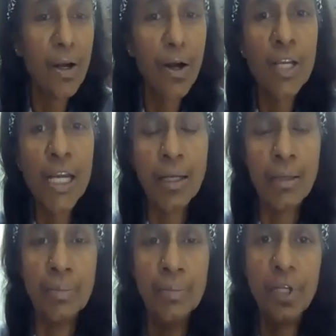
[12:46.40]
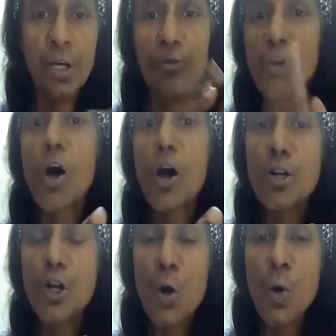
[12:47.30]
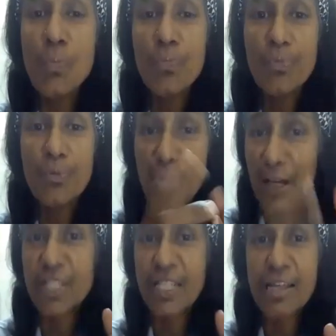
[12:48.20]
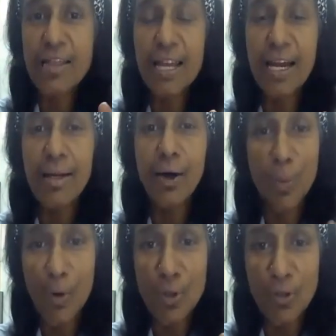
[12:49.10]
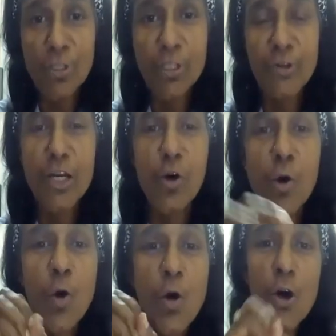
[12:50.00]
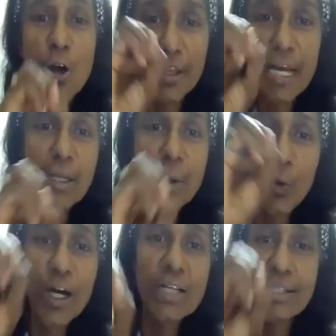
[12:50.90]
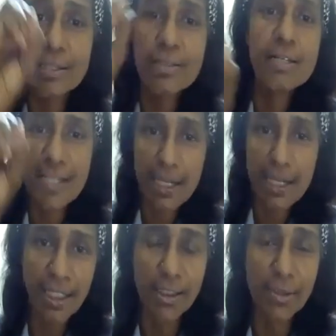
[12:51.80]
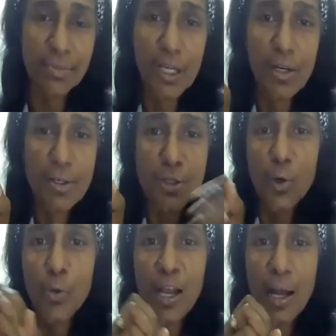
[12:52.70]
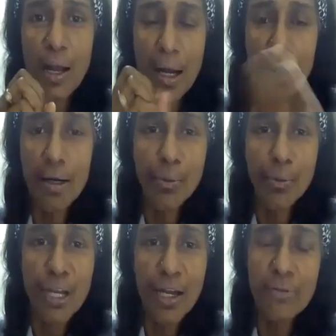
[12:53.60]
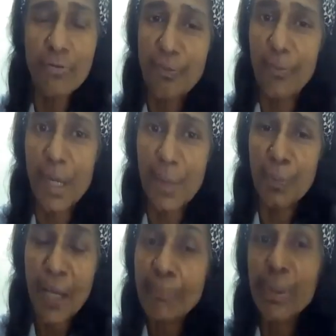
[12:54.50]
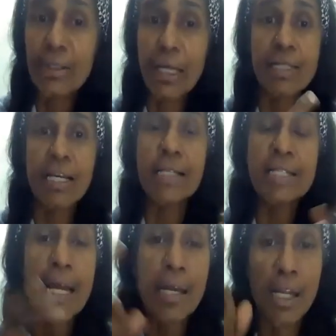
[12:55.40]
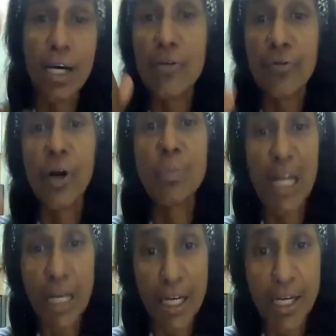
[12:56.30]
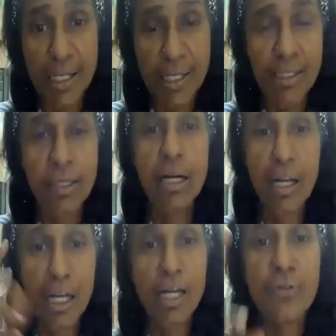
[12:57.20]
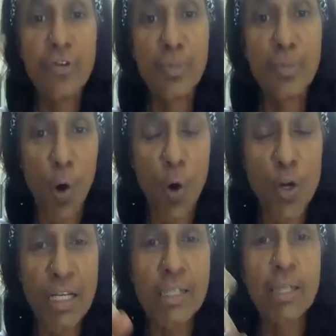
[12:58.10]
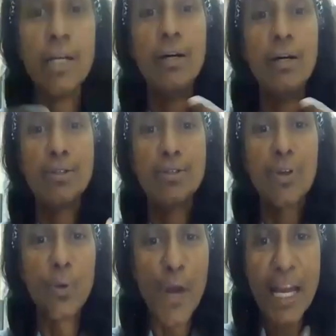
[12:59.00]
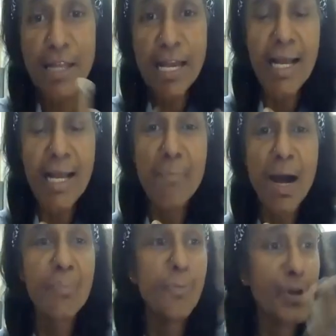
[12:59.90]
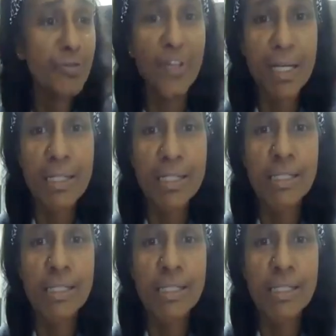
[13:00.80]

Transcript: Okay, we all know, we have seen that, or most of us, we know that the words circle. So we have people, as I said, learn from the learners, learn from the owners. So when they come up with this,